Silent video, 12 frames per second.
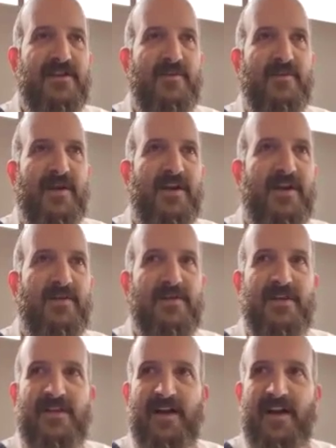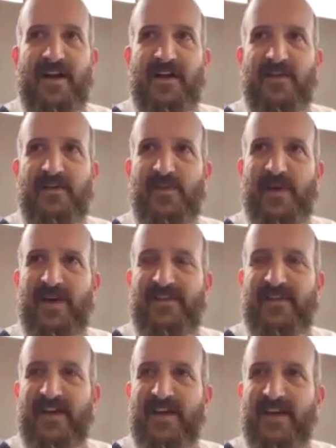they start making with the clay. God goes, wait a
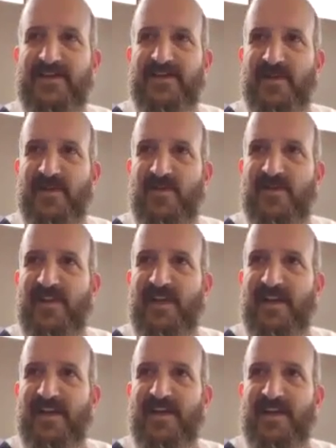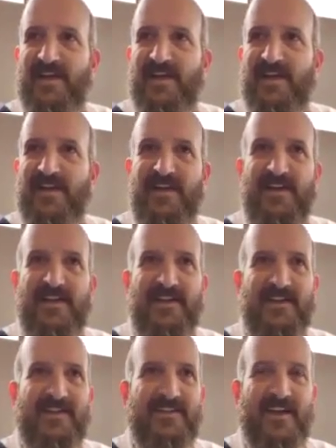second, get your own clay.
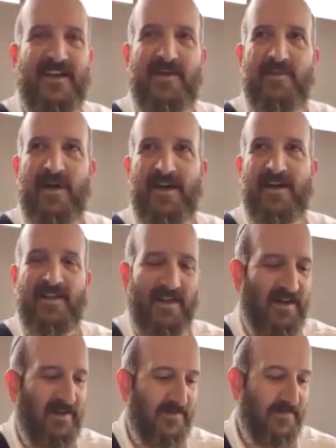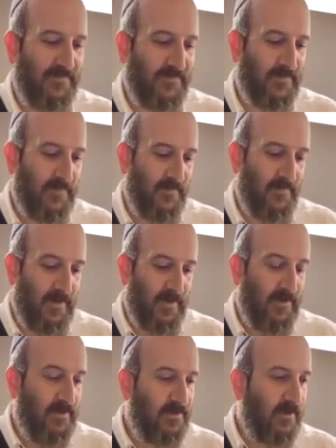Taking my clay.
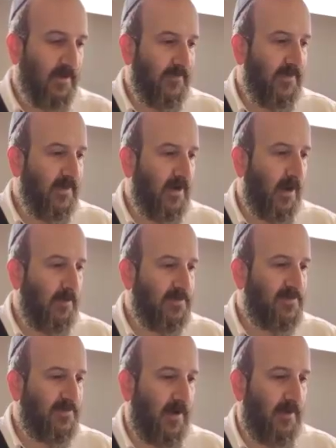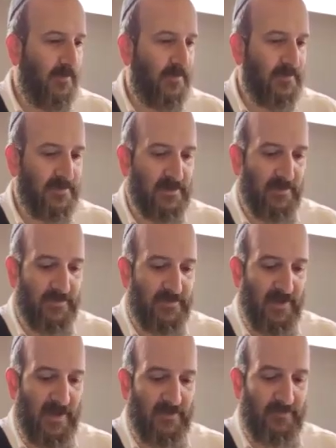So everything comes from
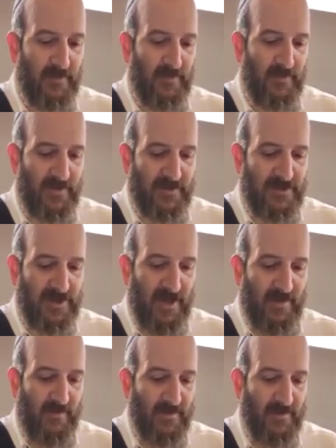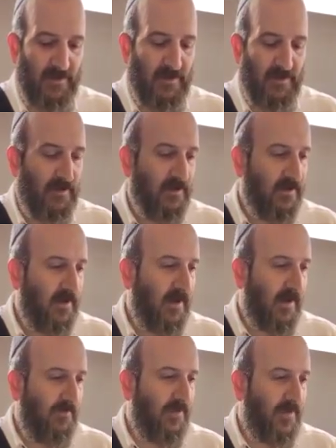something else. But with Hashem,
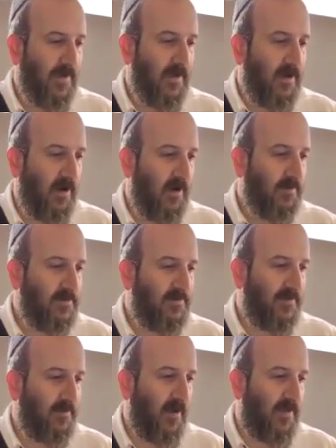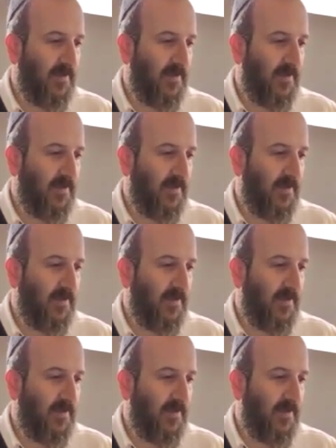everything comes from